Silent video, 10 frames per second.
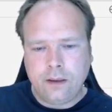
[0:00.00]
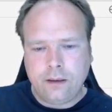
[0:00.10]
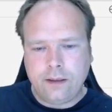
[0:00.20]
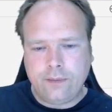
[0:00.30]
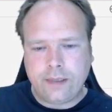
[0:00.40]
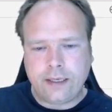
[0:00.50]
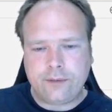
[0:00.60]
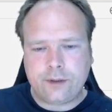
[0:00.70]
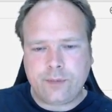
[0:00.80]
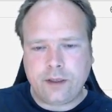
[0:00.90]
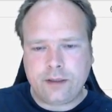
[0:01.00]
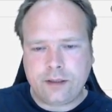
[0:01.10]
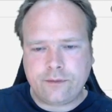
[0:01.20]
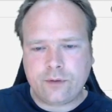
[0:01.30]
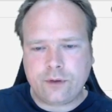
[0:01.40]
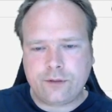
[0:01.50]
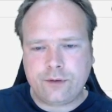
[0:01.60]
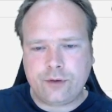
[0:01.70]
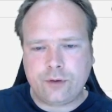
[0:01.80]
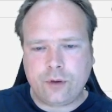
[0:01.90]
Then we get response, and of course we
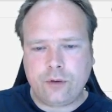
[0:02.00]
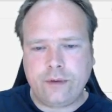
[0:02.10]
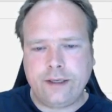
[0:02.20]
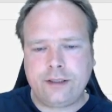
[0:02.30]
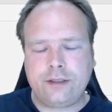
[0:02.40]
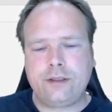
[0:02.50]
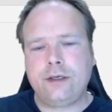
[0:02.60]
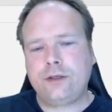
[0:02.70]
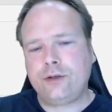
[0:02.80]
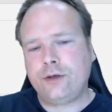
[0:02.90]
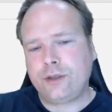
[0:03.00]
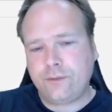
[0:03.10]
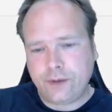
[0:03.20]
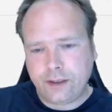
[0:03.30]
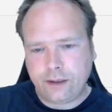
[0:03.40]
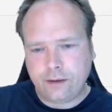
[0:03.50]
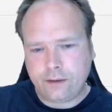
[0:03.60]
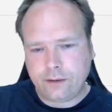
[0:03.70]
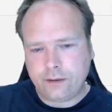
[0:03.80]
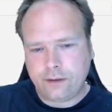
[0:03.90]
should always assert something in
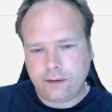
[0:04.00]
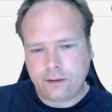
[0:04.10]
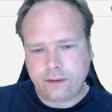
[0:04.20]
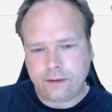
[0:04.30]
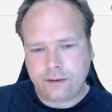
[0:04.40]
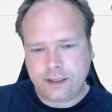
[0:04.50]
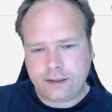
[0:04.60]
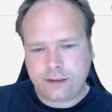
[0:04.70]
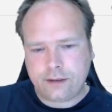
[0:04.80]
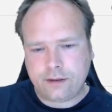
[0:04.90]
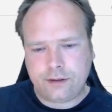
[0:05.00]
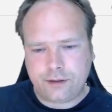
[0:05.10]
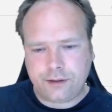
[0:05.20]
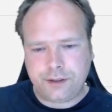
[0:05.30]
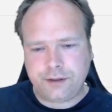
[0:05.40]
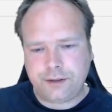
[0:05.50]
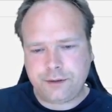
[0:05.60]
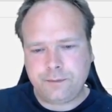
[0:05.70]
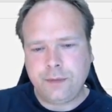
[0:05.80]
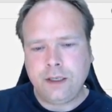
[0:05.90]
our tests, so
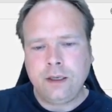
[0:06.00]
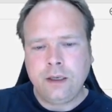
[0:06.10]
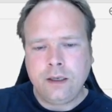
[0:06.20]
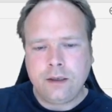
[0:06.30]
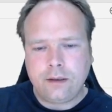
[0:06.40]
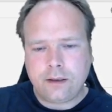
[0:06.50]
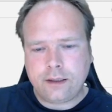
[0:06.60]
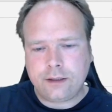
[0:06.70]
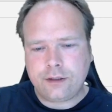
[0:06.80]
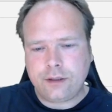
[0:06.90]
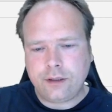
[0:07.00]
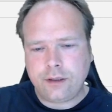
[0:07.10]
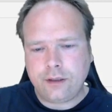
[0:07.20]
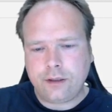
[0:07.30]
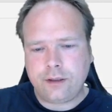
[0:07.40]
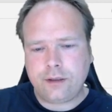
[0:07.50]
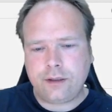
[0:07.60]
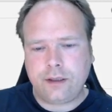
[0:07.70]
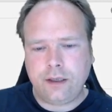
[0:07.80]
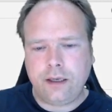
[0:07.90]
assertions. Dot
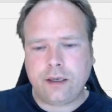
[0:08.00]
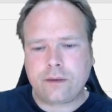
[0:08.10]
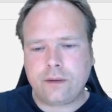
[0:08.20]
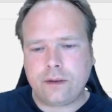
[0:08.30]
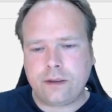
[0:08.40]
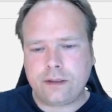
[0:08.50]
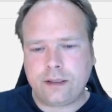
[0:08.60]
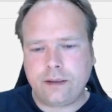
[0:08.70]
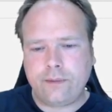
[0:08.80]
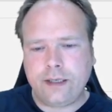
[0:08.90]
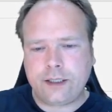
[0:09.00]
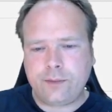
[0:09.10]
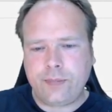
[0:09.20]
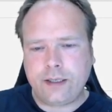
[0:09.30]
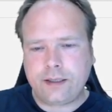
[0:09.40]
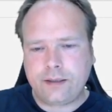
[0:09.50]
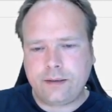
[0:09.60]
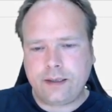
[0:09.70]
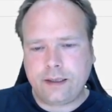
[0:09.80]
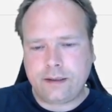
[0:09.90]
assert equals, and then we
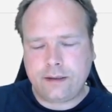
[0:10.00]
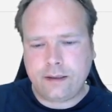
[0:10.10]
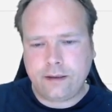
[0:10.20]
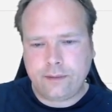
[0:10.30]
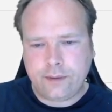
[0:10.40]
expect that the